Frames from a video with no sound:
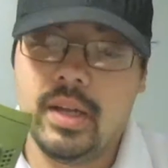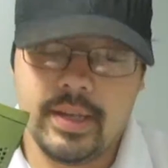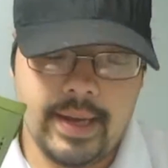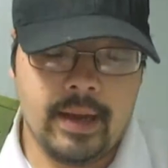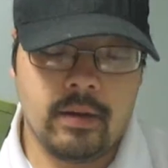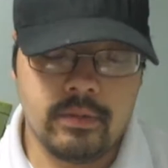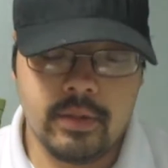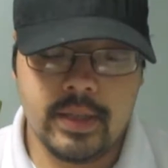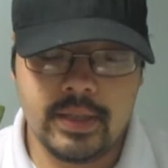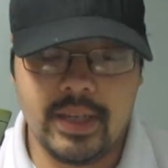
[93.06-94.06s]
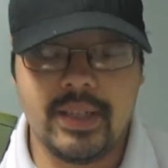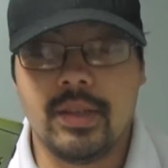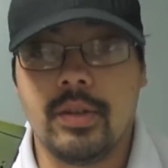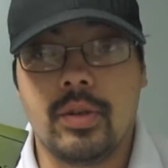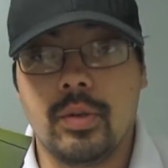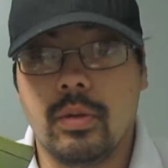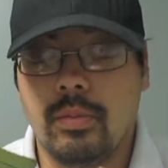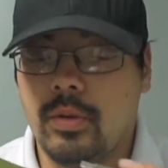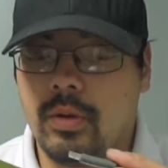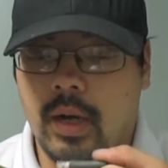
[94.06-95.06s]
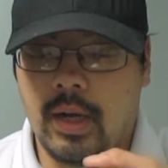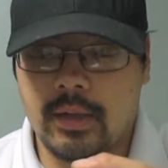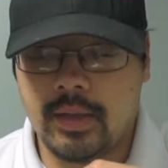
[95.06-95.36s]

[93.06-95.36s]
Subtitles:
now this isn't doable on